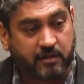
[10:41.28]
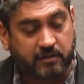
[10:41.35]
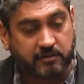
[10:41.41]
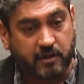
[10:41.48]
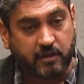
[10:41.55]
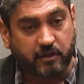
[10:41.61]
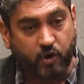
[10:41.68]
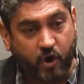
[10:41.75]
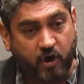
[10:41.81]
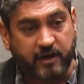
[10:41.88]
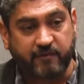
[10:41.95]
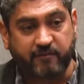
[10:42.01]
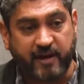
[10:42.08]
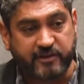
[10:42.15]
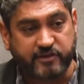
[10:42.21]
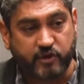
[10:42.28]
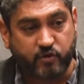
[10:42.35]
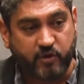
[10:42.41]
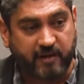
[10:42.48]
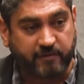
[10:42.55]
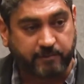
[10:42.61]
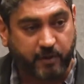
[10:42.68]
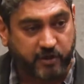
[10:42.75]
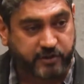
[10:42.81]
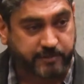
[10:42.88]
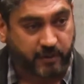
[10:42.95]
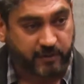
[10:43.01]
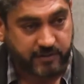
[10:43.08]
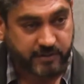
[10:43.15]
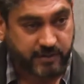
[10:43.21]
the law requires you to have a POSH
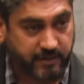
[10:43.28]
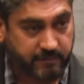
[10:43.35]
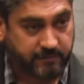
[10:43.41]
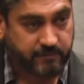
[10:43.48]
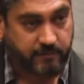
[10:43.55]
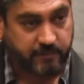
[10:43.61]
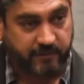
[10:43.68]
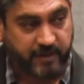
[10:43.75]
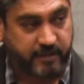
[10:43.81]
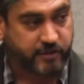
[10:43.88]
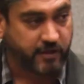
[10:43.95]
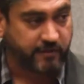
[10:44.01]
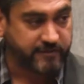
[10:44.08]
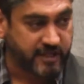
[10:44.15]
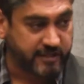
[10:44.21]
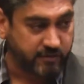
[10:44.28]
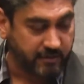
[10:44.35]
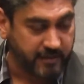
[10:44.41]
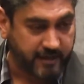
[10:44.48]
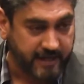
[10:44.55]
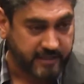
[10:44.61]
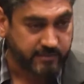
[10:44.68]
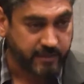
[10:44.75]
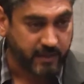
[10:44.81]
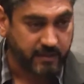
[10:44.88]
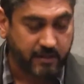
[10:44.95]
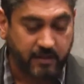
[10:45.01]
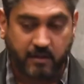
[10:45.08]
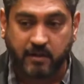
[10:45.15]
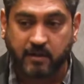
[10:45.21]
policy, prevention of sexual harassment.
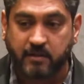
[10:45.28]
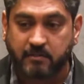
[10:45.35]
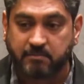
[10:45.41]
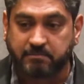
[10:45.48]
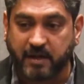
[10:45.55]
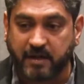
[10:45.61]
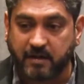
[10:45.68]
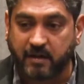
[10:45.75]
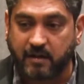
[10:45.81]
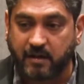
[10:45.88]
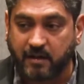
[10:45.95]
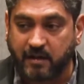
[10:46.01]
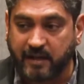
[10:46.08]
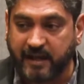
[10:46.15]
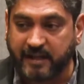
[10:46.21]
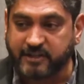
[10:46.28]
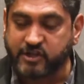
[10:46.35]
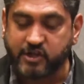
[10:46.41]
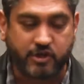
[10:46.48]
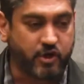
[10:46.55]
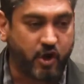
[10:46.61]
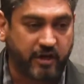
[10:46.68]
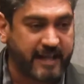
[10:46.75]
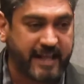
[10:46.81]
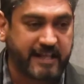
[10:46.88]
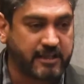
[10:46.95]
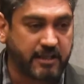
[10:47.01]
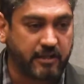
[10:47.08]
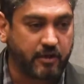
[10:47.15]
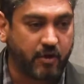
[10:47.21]
But it's not in
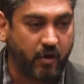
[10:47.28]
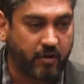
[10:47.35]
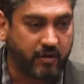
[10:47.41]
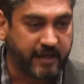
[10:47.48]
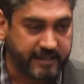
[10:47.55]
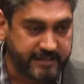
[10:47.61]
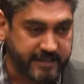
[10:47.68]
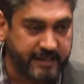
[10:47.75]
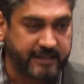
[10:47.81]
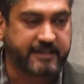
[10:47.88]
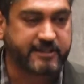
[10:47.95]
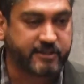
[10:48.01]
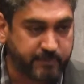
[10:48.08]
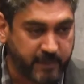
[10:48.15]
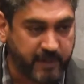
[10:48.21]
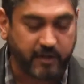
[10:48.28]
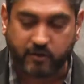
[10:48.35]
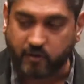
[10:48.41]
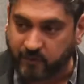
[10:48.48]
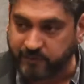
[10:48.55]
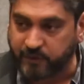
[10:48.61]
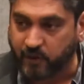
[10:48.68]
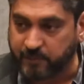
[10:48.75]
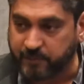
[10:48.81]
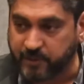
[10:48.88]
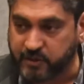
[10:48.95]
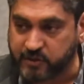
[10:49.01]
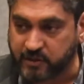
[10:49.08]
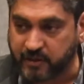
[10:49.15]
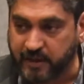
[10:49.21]
the law, it's in the spirit of the
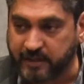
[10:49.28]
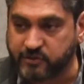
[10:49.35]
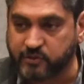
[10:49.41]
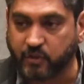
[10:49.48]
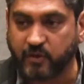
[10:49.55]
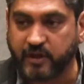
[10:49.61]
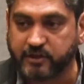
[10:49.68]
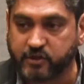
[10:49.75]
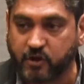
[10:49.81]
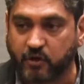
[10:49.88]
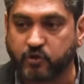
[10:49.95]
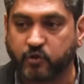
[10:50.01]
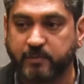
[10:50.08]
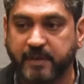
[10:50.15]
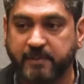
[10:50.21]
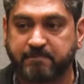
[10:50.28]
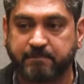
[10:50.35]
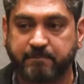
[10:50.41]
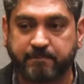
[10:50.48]
operation. And so it's got to be,